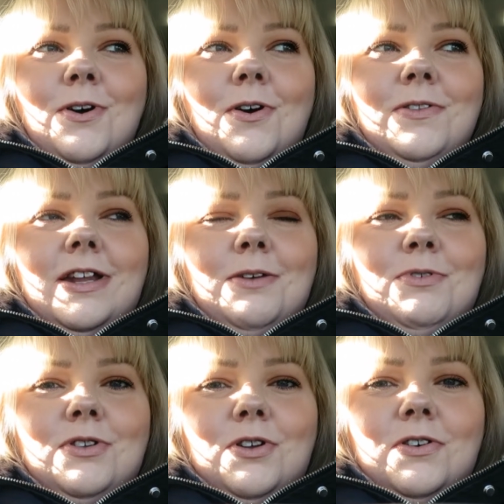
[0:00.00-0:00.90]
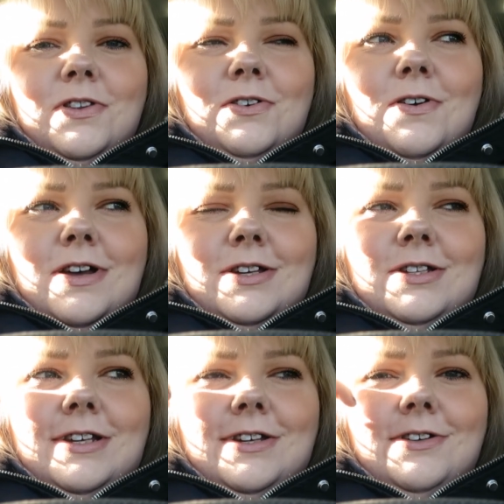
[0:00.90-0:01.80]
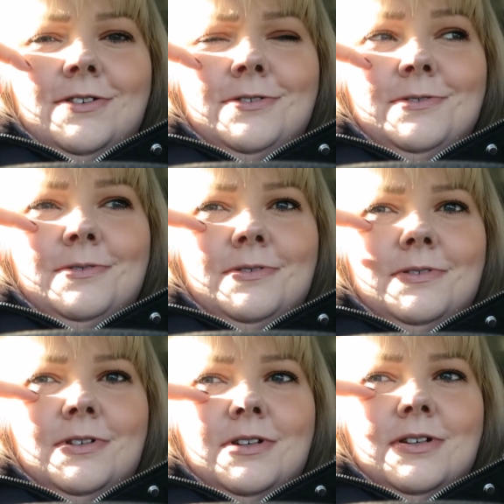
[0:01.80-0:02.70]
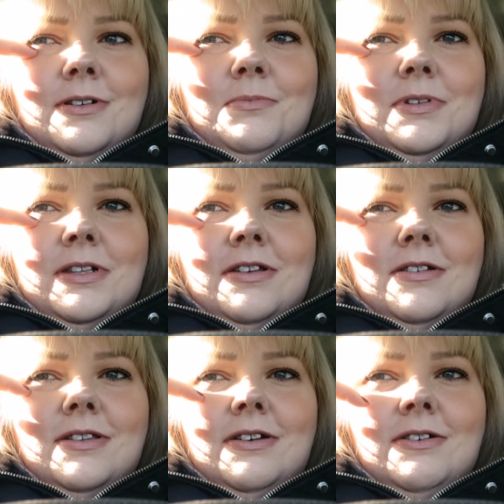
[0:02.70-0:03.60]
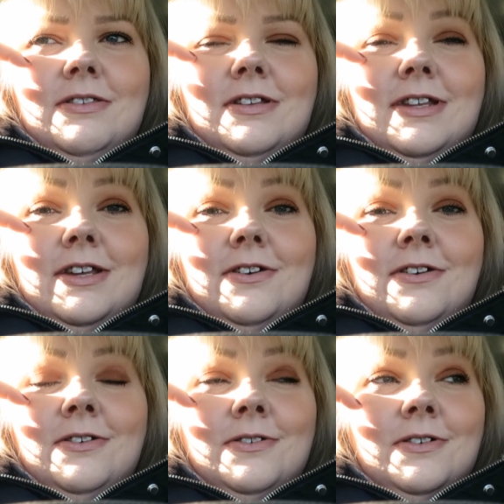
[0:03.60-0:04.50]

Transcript: Or that it was a dog that looked like a deer. But it turns out it's a deer.